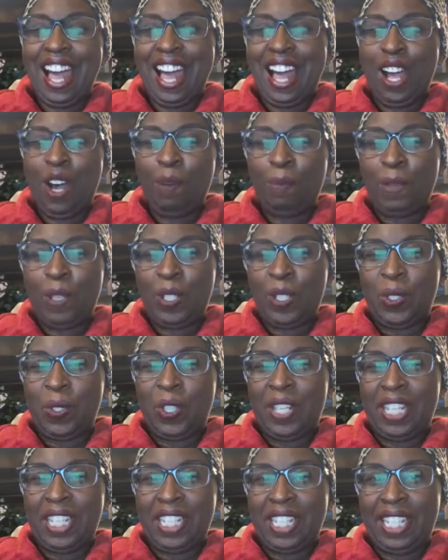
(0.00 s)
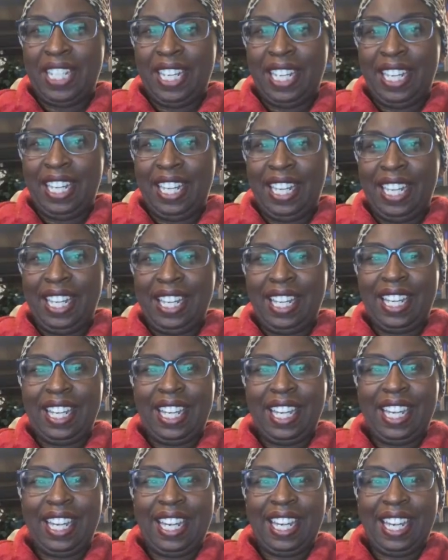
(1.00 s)
I hope you're doing good.
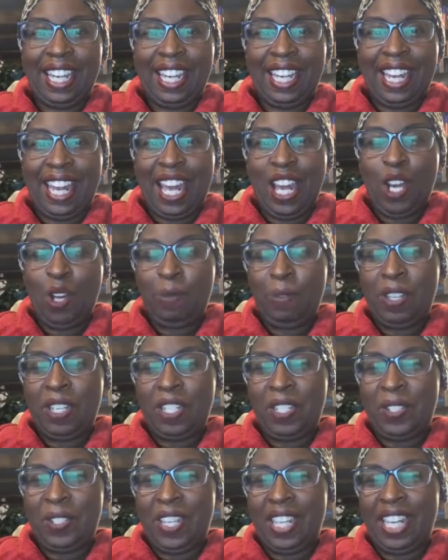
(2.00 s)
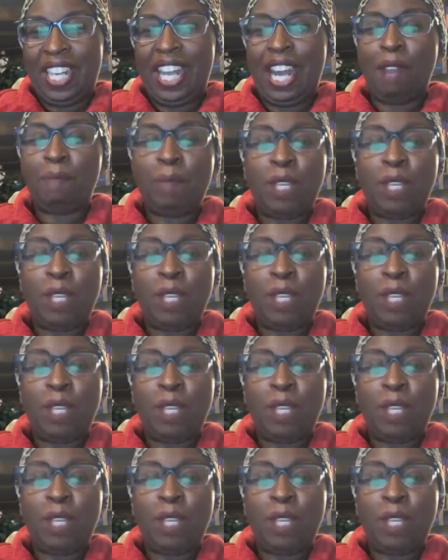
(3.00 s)
I